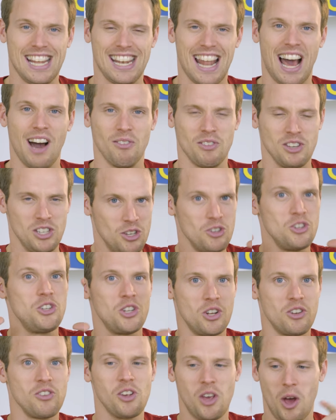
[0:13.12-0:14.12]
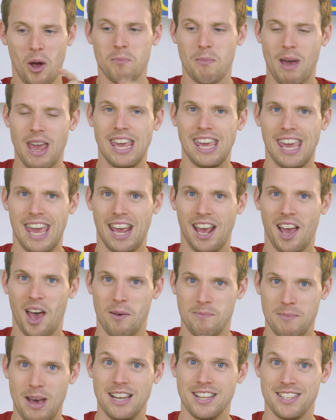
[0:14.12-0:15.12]
Now, you shouldn't go making
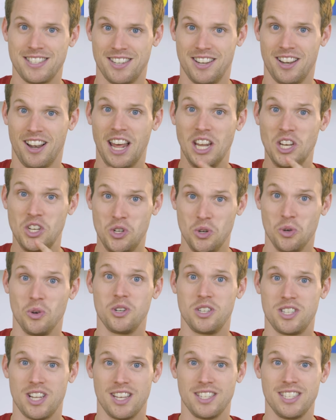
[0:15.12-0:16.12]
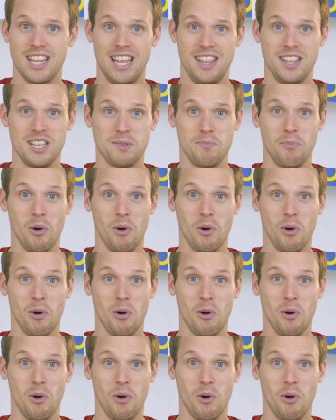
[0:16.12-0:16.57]
a medicine like George does in this